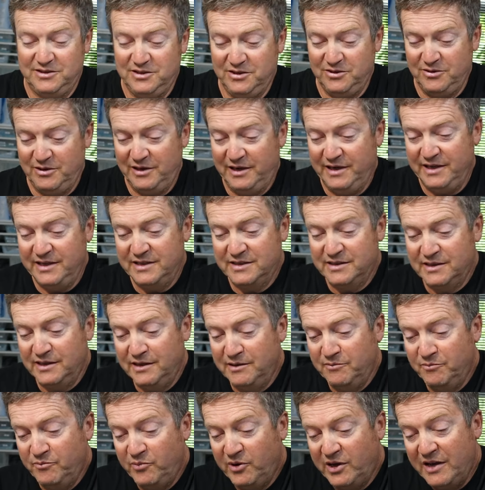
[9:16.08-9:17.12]
So at least
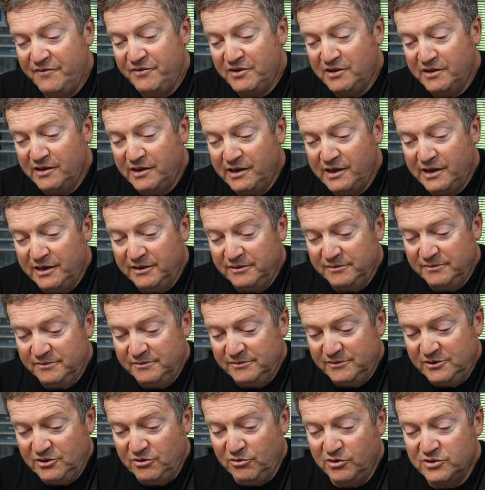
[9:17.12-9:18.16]
then, by having that,
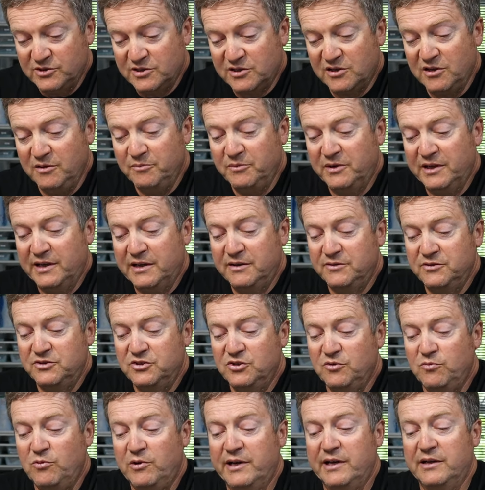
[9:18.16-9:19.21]
your odds come down
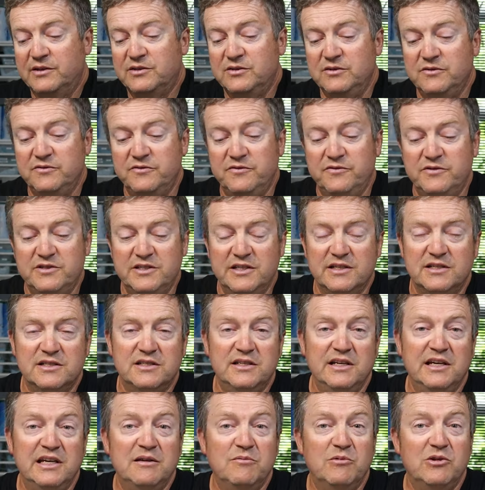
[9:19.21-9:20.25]
to 1 out of
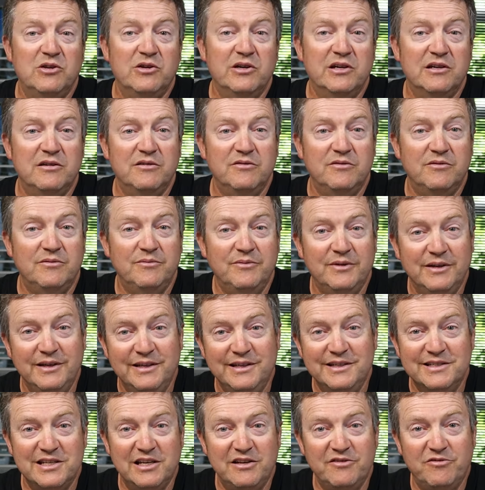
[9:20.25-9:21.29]
16 when you're hitting.
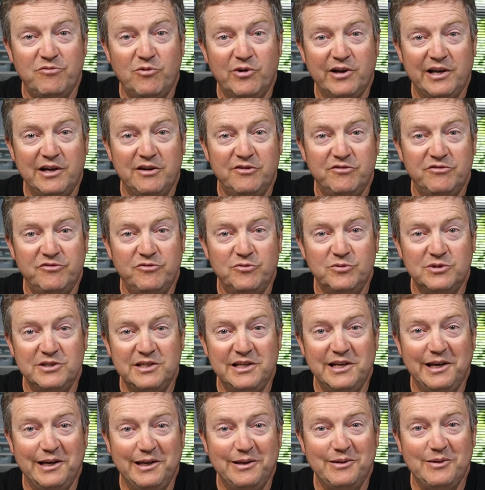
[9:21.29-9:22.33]
Instead of 1 out of
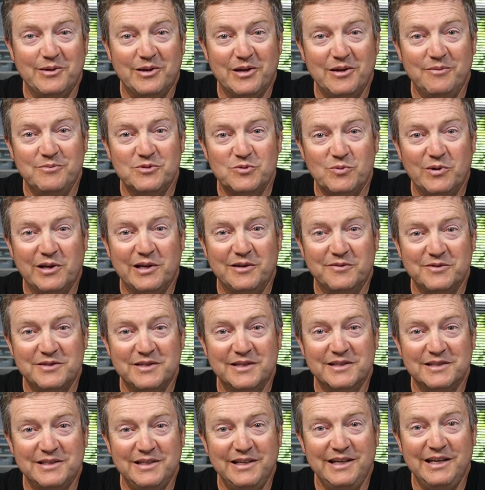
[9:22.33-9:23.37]
48, it comes 1 out of
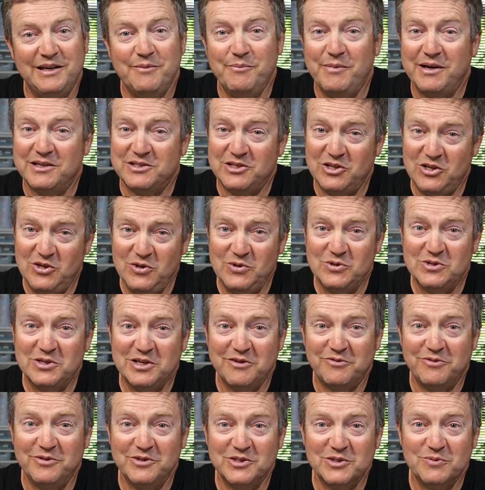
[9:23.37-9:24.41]
16. It makes a huge
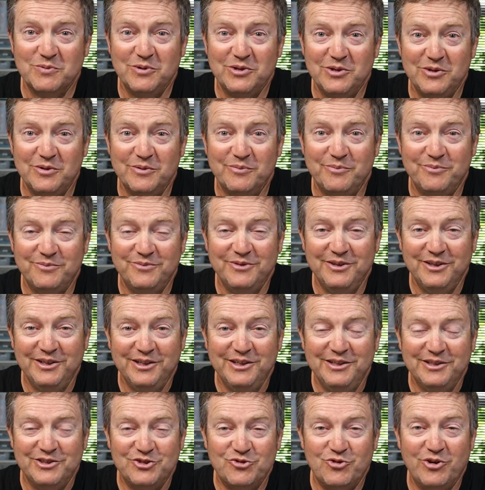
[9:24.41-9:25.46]
difference when you're
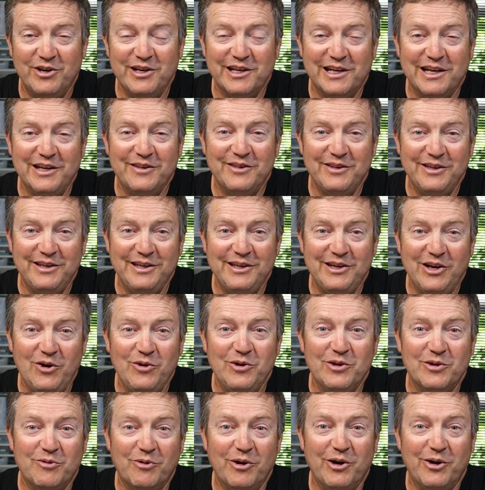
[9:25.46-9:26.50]
trying to get the
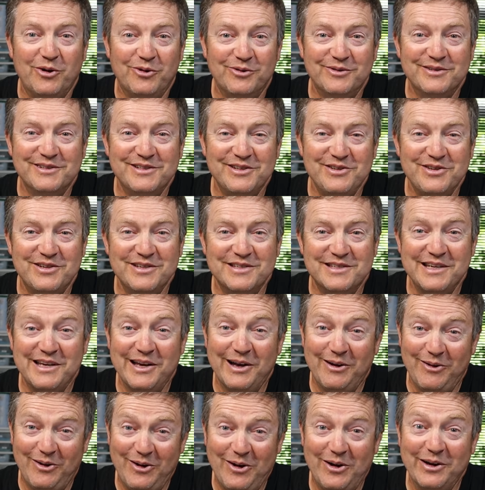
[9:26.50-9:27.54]
Holy Grail. So you can see
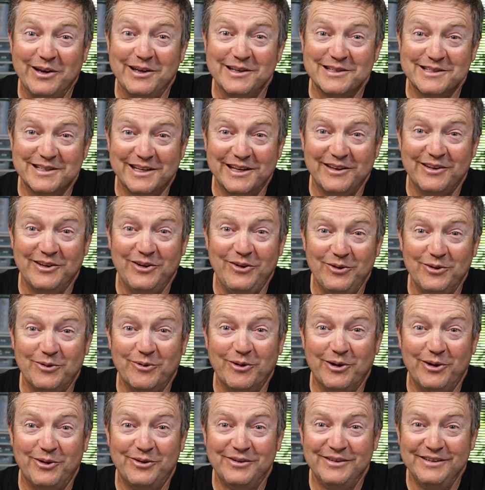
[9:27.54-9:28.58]
how hard it is to get the Holy
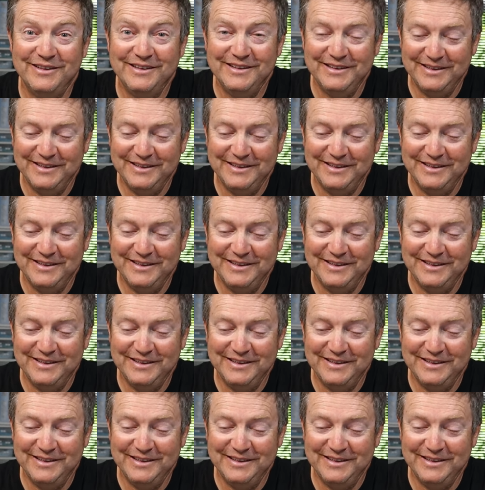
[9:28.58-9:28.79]
Grail.